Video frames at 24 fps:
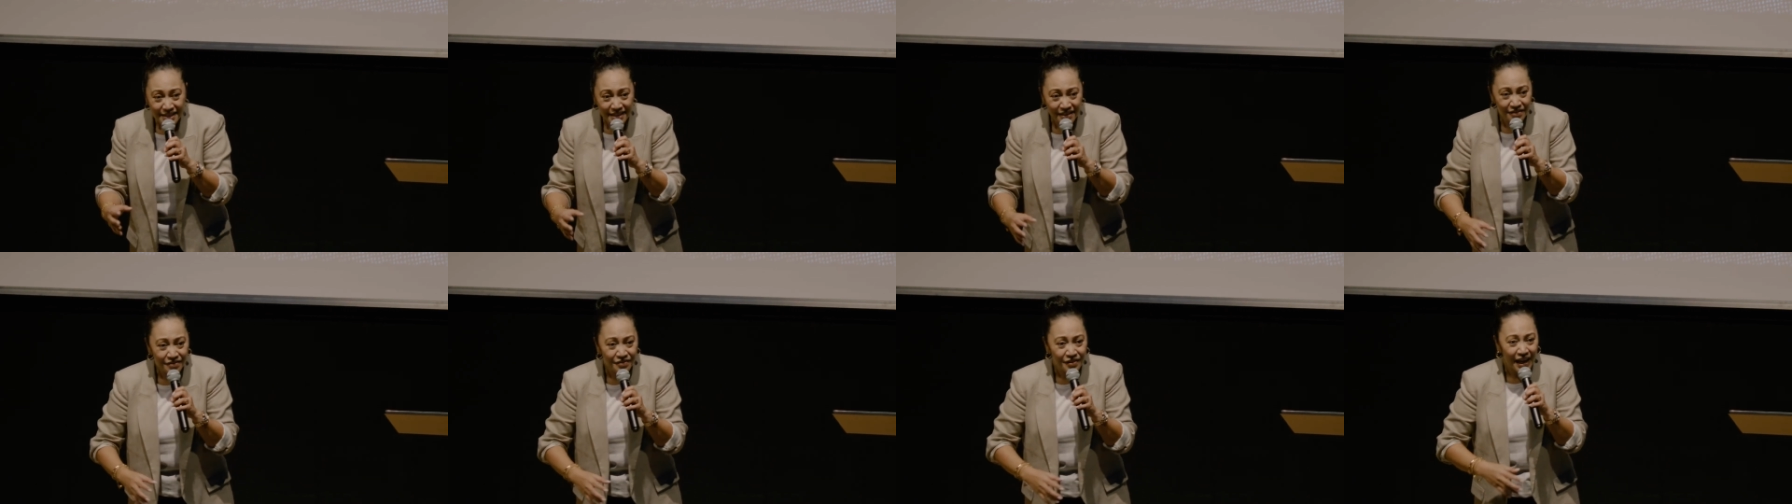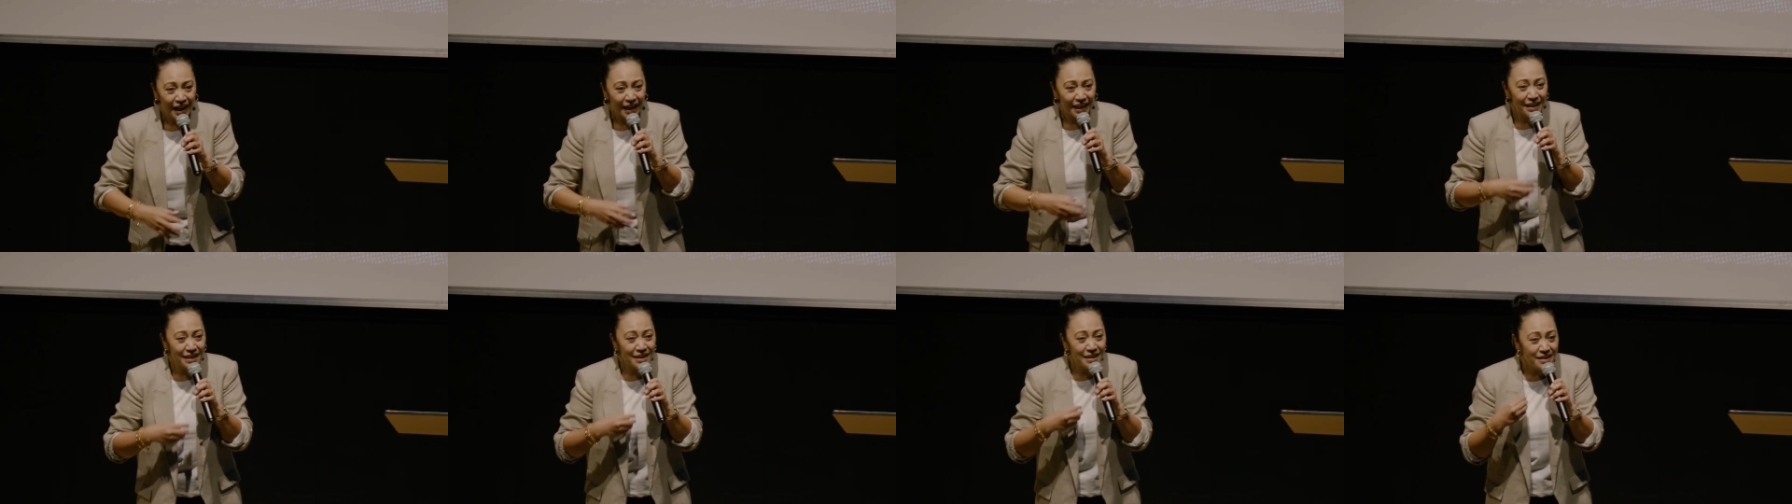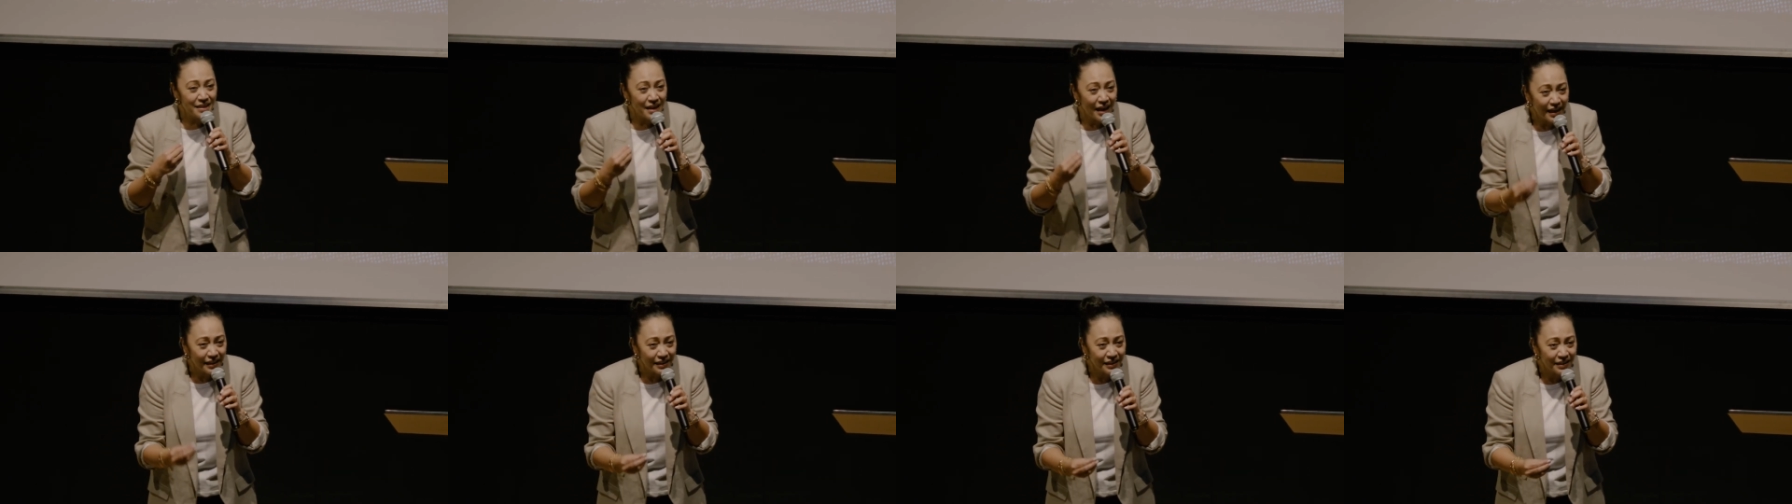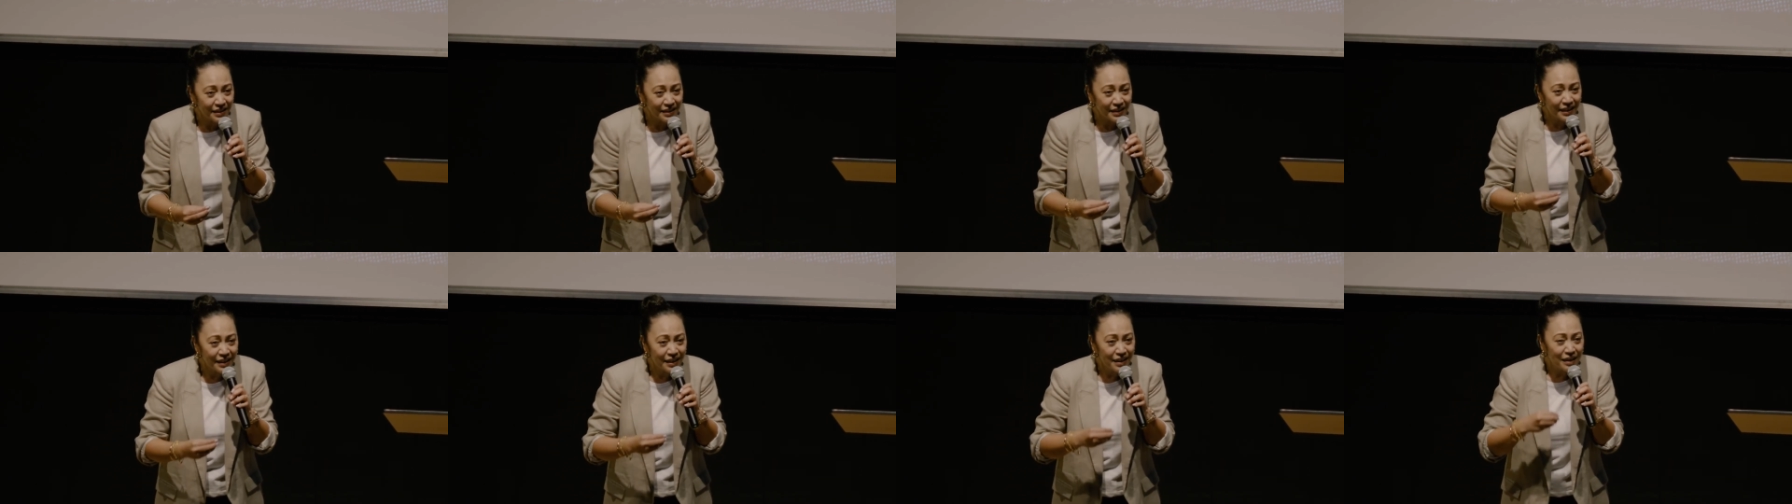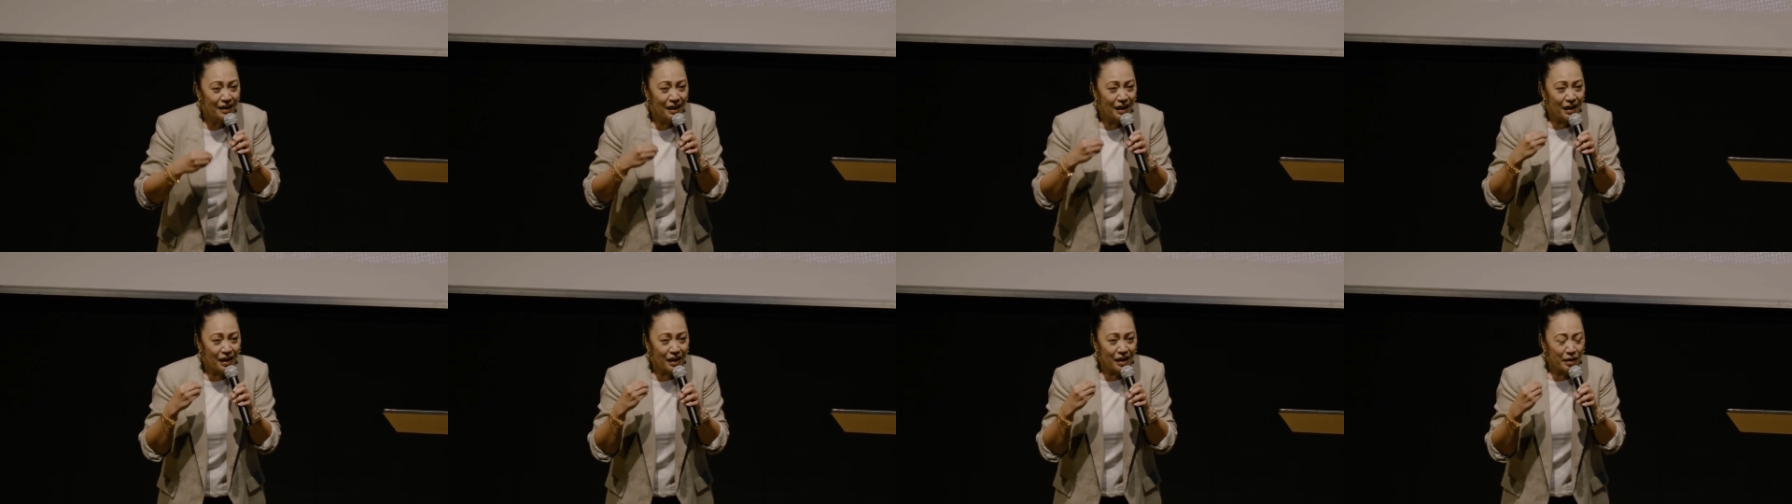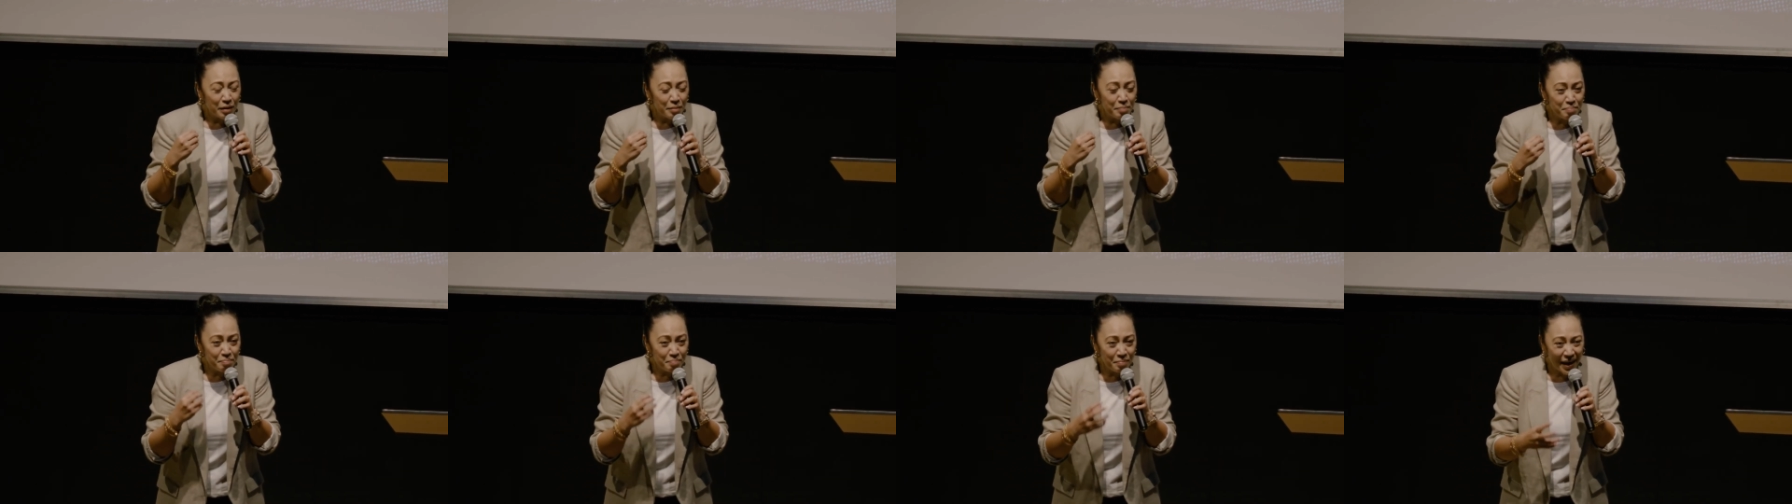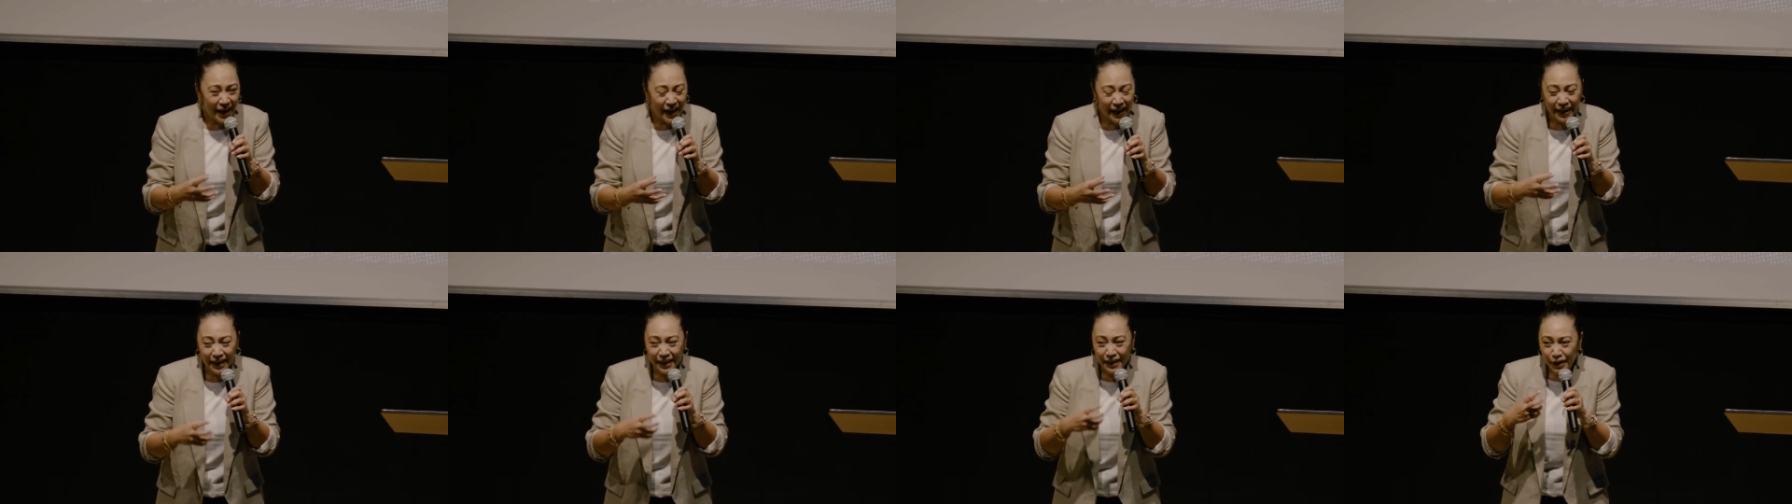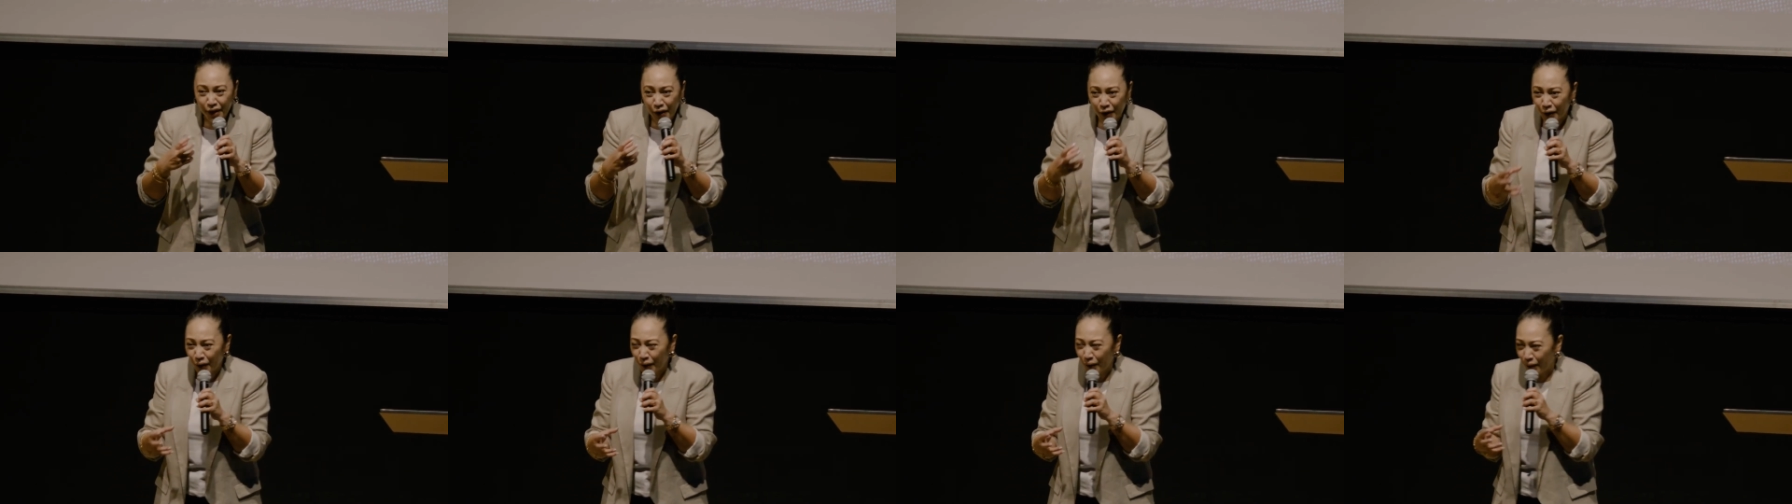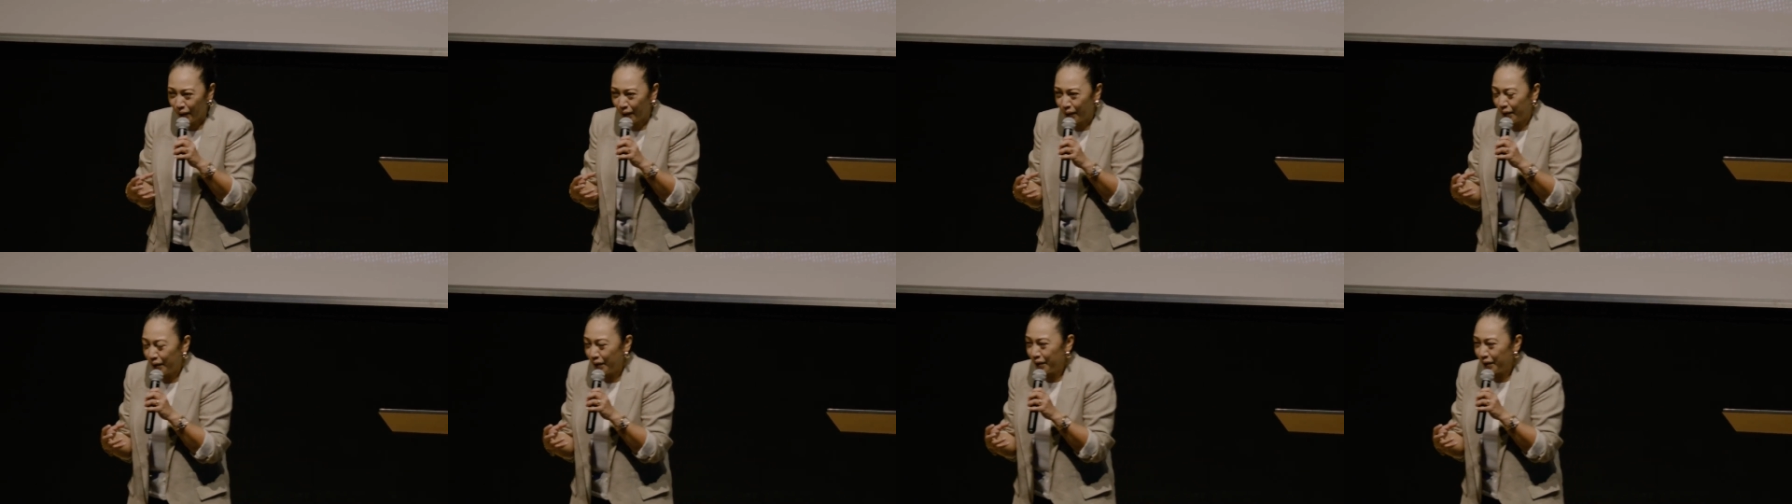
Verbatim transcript: In fact, nothing made her